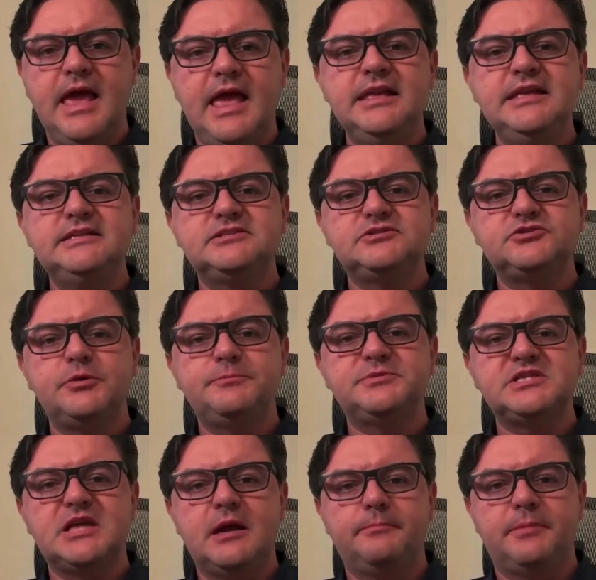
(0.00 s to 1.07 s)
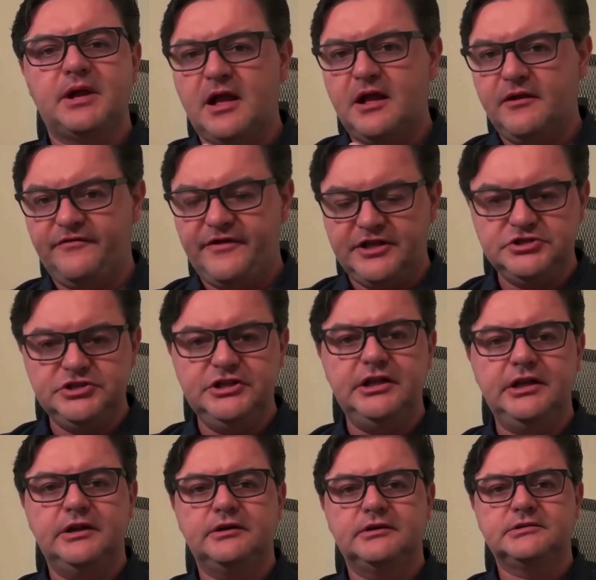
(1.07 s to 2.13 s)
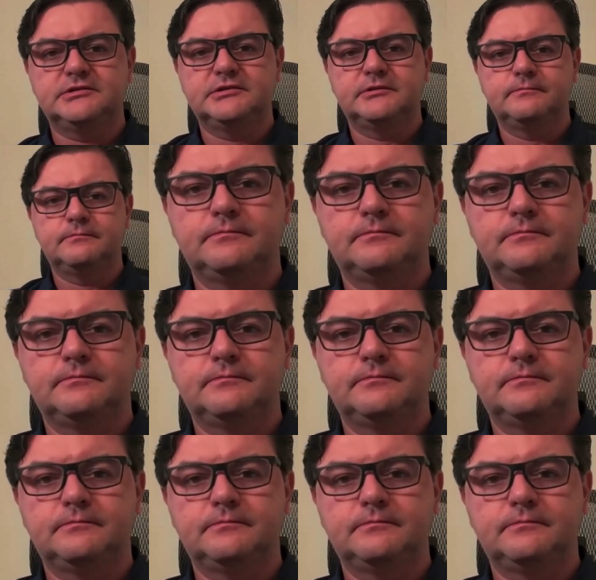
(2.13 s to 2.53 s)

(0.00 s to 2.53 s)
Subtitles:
And this trips up a lot of engineers.